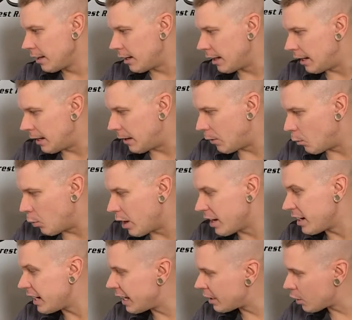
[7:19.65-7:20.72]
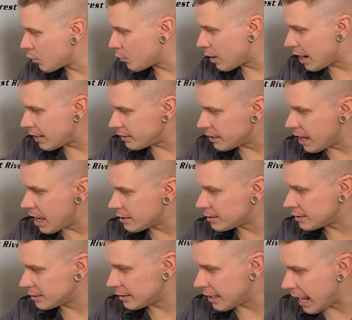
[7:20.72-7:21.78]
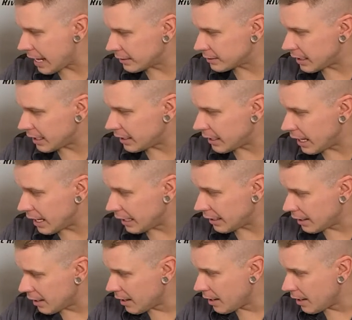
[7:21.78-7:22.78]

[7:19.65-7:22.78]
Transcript: Uh, what an anode rod does is it acts like a